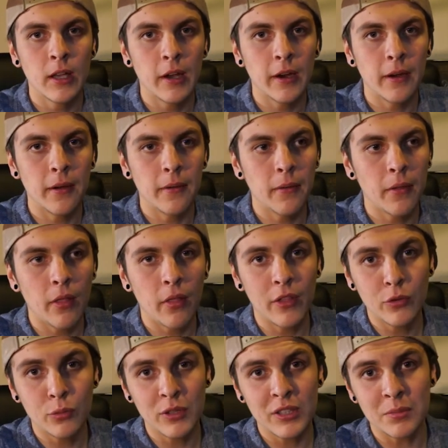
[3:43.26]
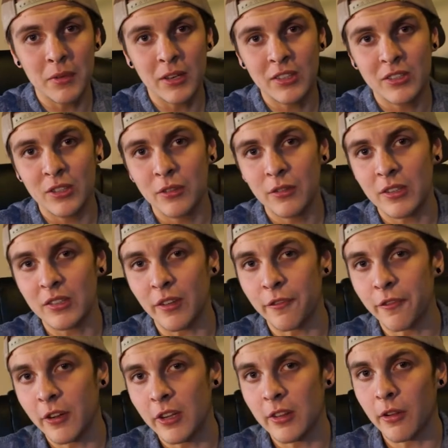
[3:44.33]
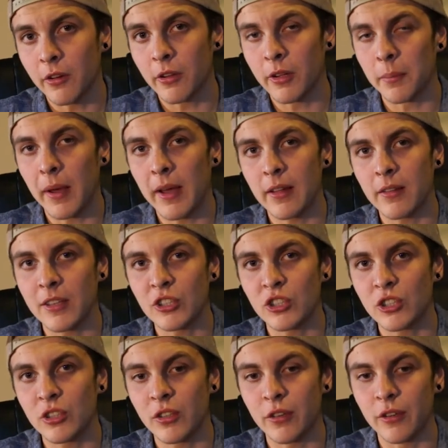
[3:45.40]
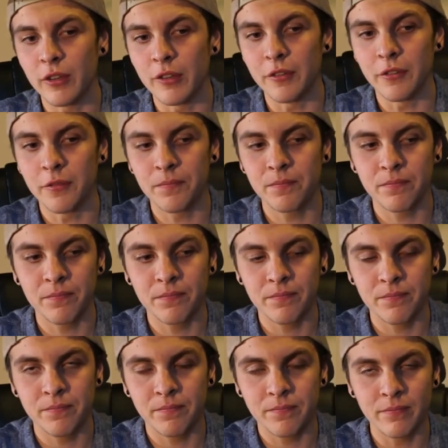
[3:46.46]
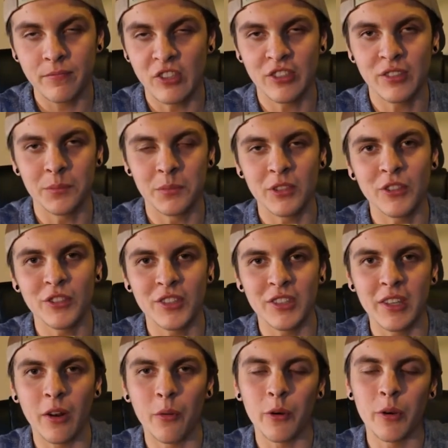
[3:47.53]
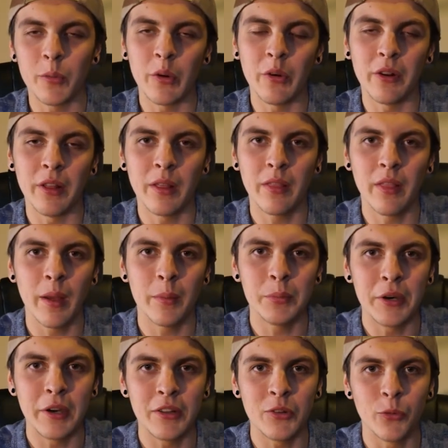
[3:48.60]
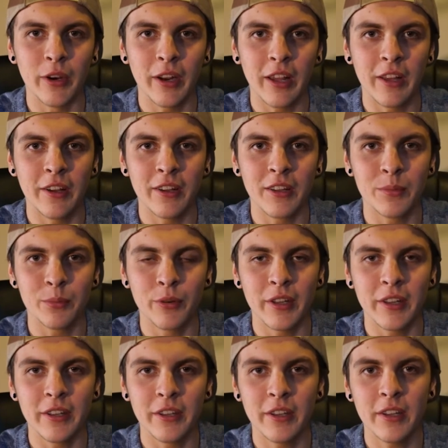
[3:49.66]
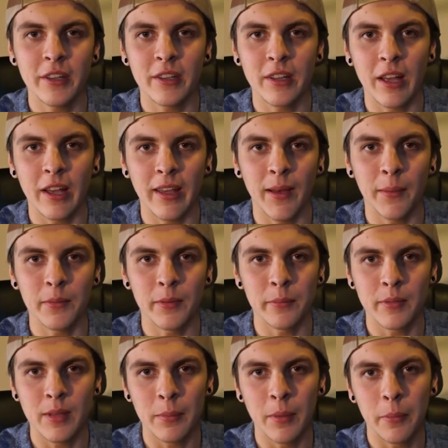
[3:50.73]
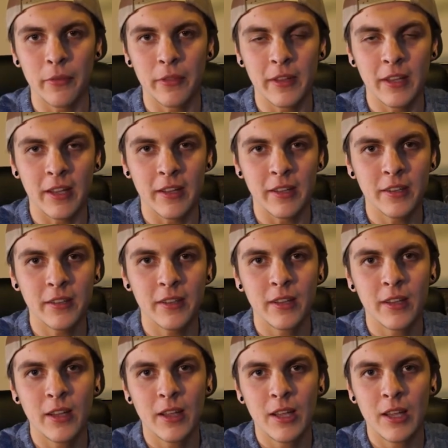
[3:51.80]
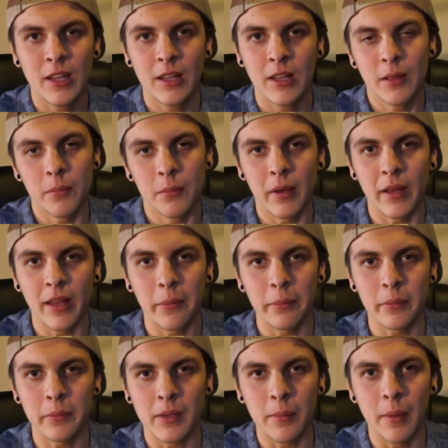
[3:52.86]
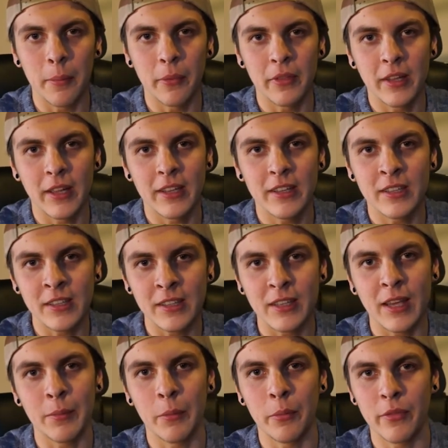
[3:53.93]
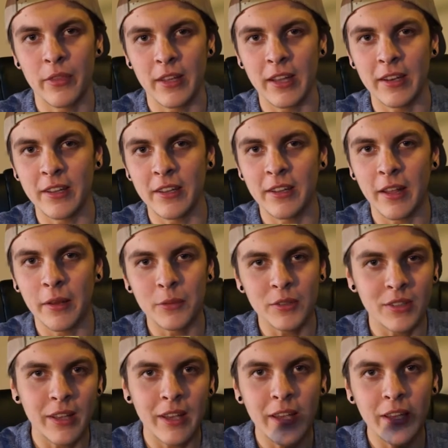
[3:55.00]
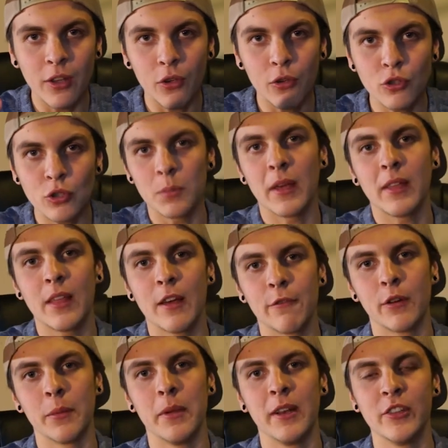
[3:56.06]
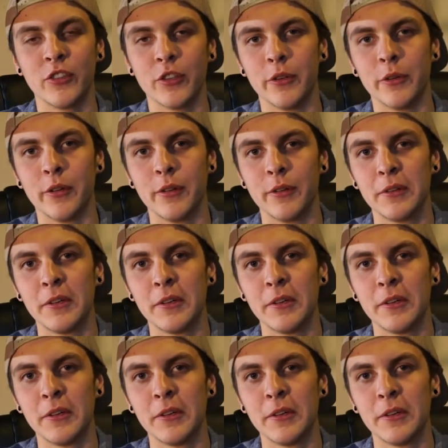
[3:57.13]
Alright, this week's minisode is a funny little compilation of just some, you'll see, I don't want to ruin it, that Brennan's working on. It's pretty good. I helped him come up with the idea. But I helped him come up with the idea. He came up with the idea, and I was like, you should make that for a minisode.